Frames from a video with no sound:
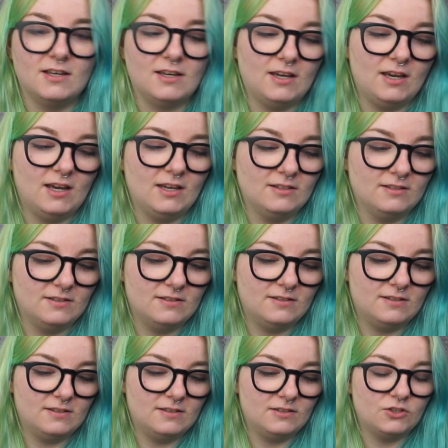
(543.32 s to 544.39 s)
And
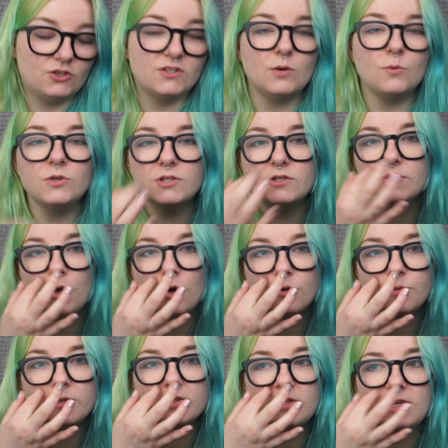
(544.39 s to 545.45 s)
because I wanted to
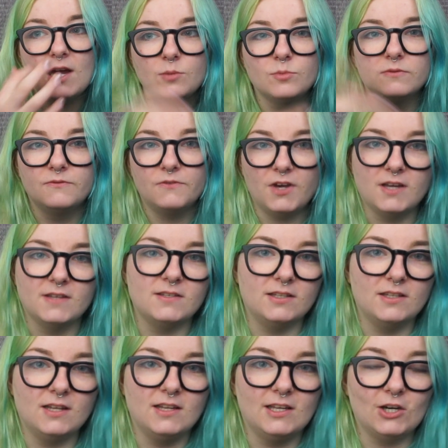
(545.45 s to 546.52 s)
open the album first and
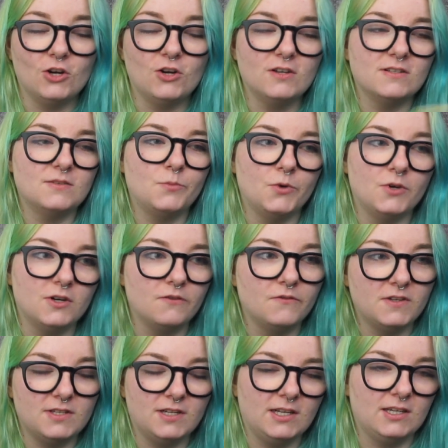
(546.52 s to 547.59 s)
then the cards, but
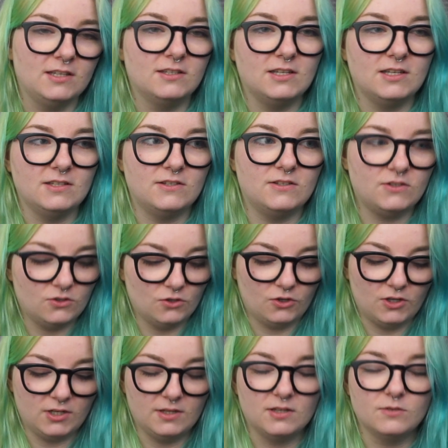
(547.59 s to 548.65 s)
obviously it's not
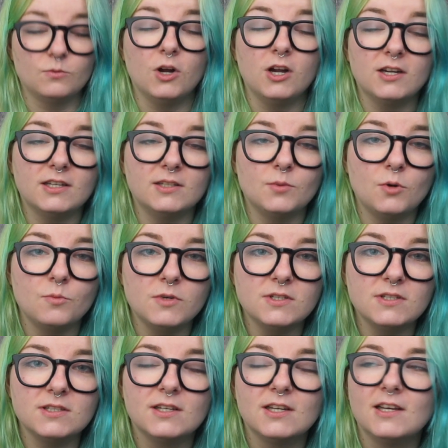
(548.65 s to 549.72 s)
gonna work at the
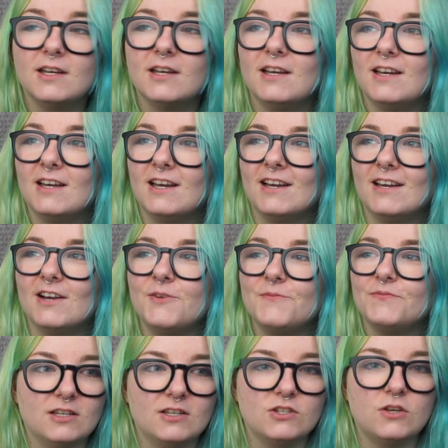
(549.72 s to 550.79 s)
moment.
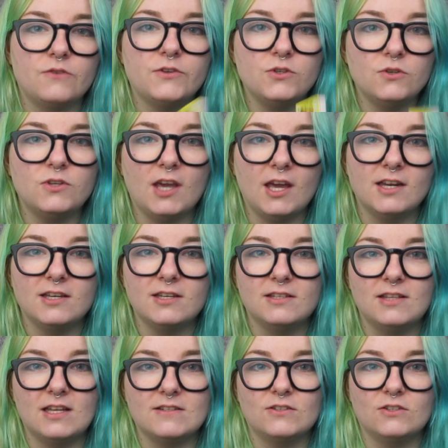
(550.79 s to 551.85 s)
So if I do get it,
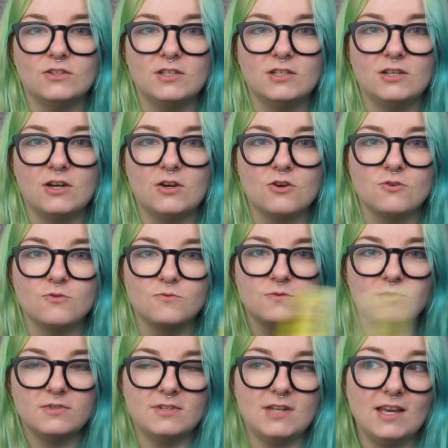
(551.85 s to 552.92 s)
that's gonna go
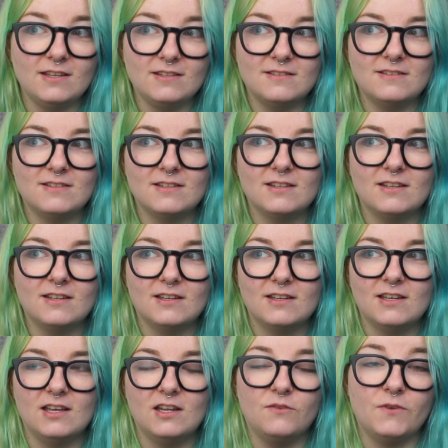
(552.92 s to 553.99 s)
next,
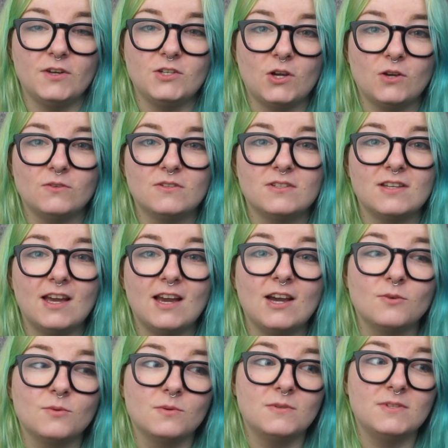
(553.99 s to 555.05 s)
and if I don't, I
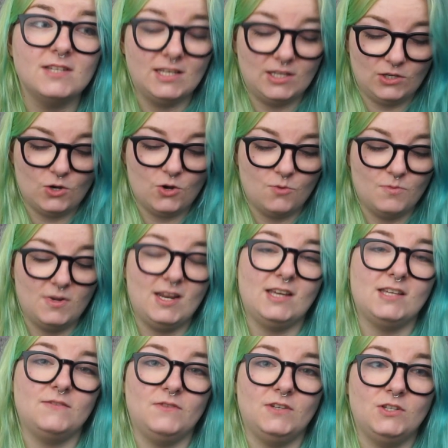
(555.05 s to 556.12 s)
will see you on my
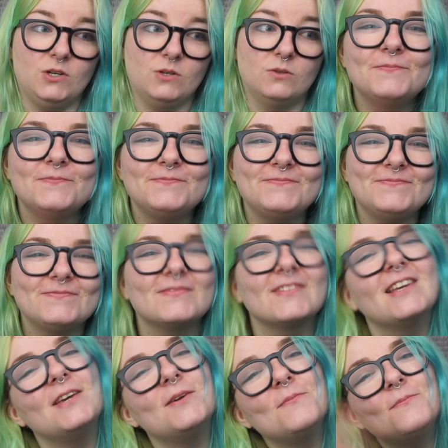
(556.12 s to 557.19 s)
next video.
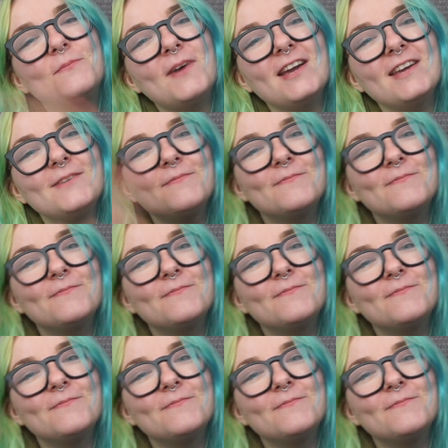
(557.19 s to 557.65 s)
Bye.